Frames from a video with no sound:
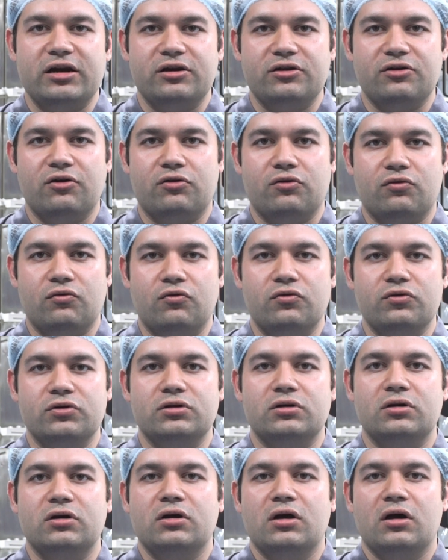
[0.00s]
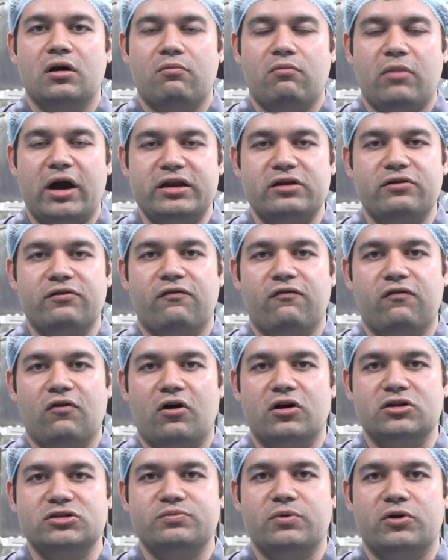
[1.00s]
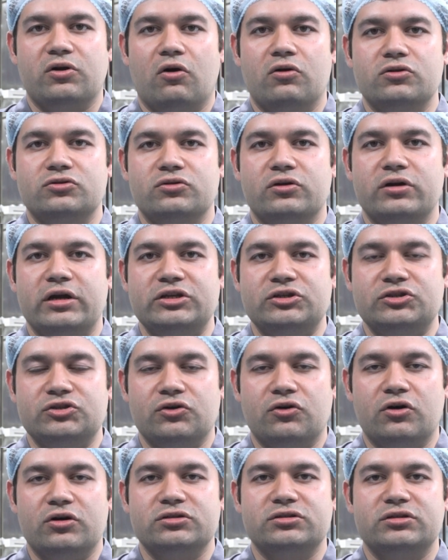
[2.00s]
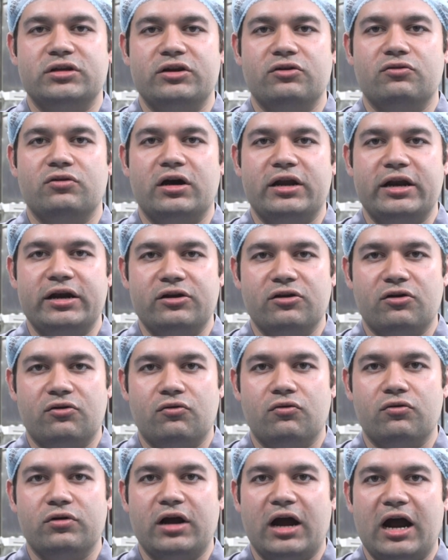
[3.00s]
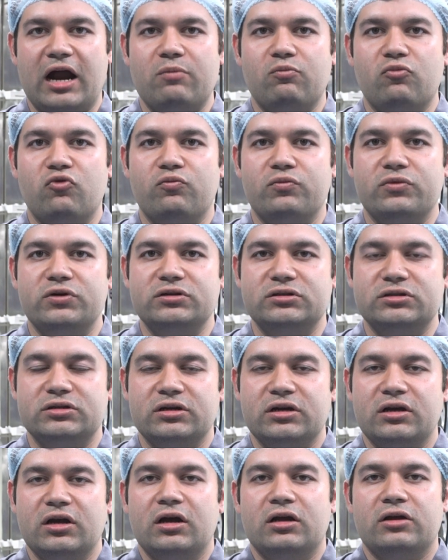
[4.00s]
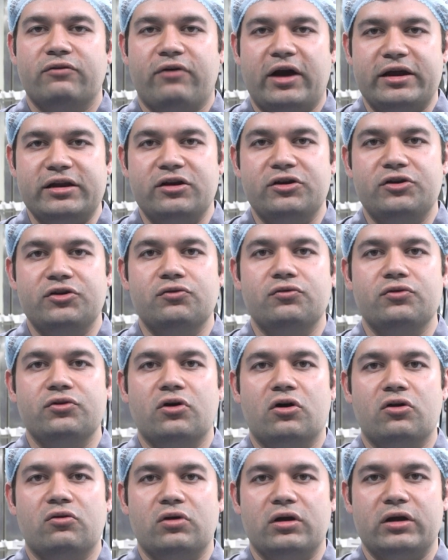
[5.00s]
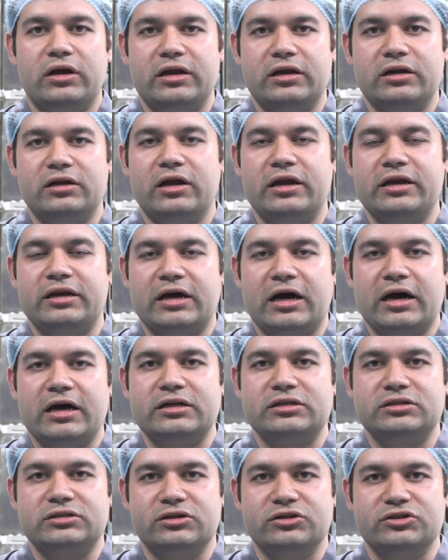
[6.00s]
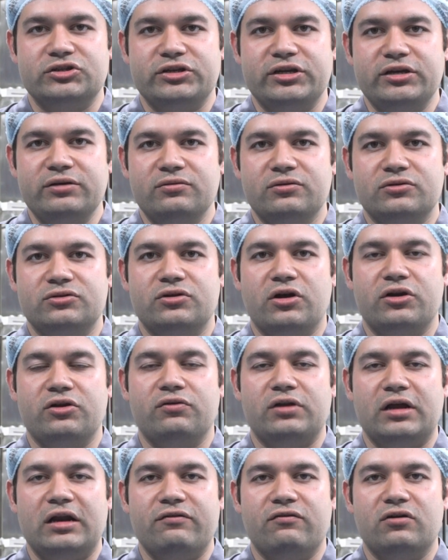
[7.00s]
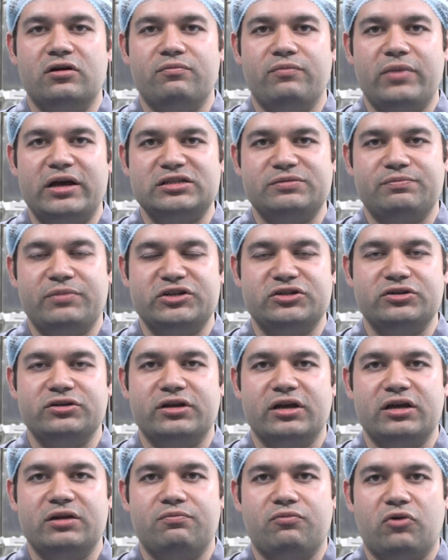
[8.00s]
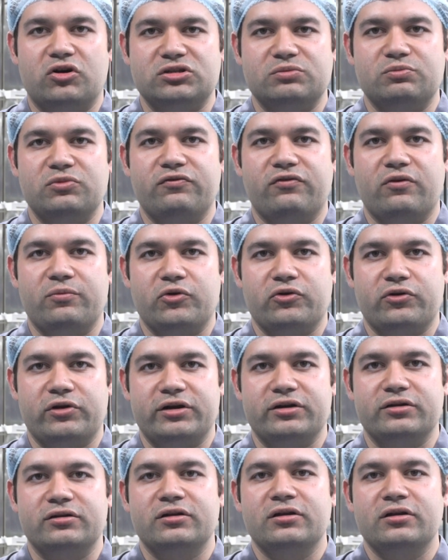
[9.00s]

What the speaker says: your own minor flaws, but also ensures that you correct your own hand movements, finer tune your entire surgery so that you deliver best patient care possible from your end.